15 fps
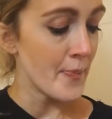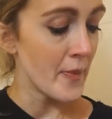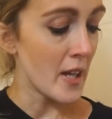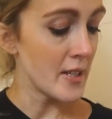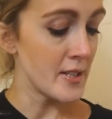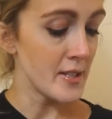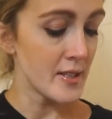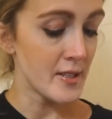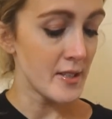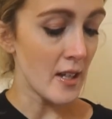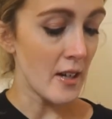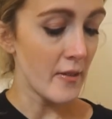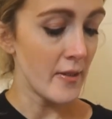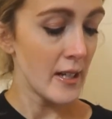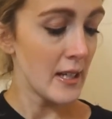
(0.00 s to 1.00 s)

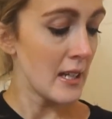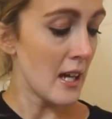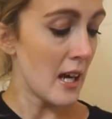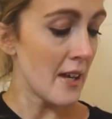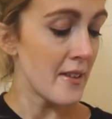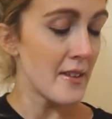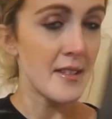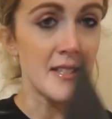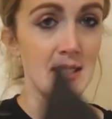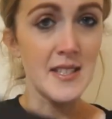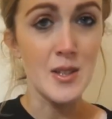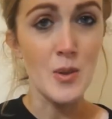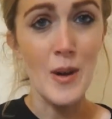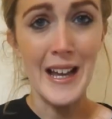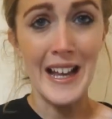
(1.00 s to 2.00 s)
I really like that this
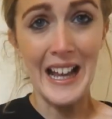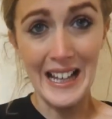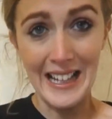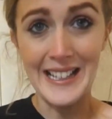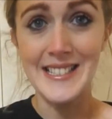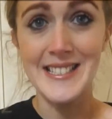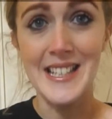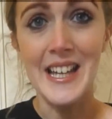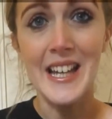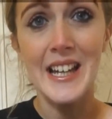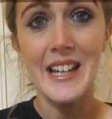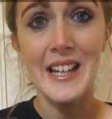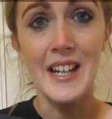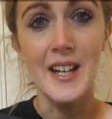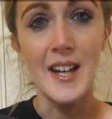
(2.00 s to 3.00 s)
is quite
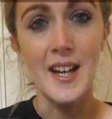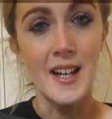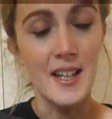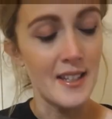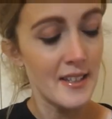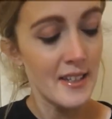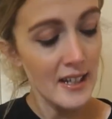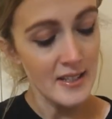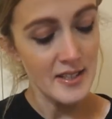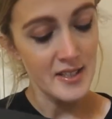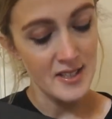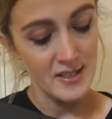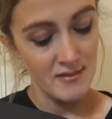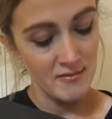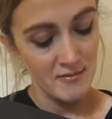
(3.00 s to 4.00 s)
classic, and
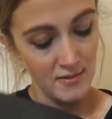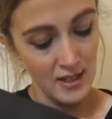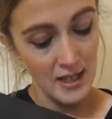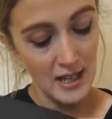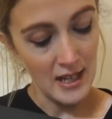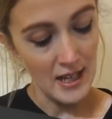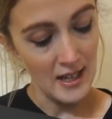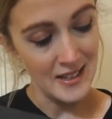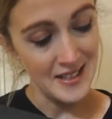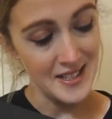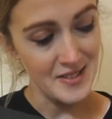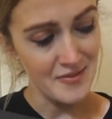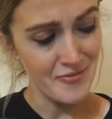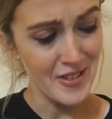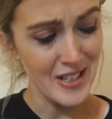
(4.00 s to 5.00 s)
yeah,
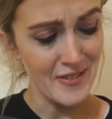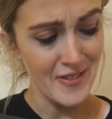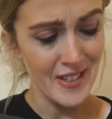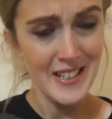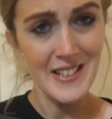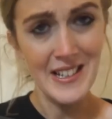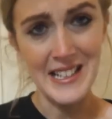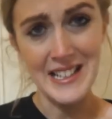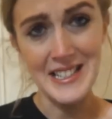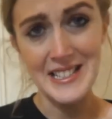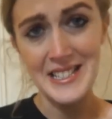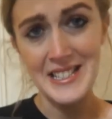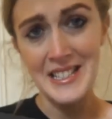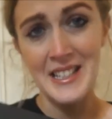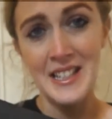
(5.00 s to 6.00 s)
it's really, really nice.
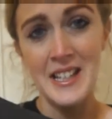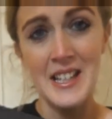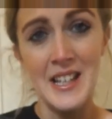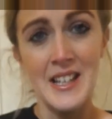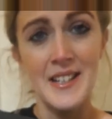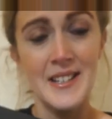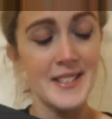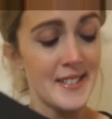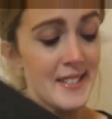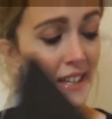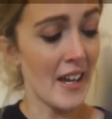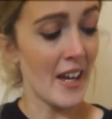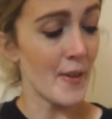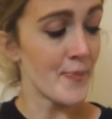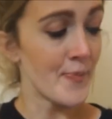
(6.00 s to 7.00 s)

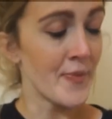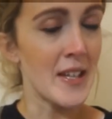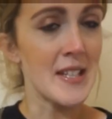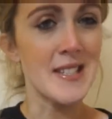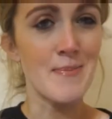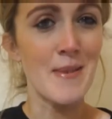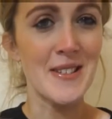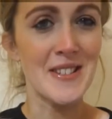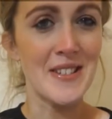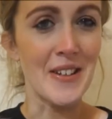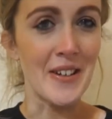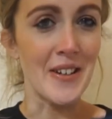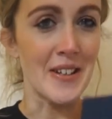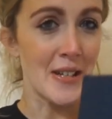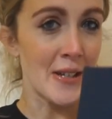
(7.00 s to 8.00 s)
So it smells so
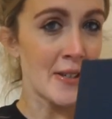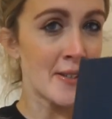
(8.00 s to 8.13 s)
good.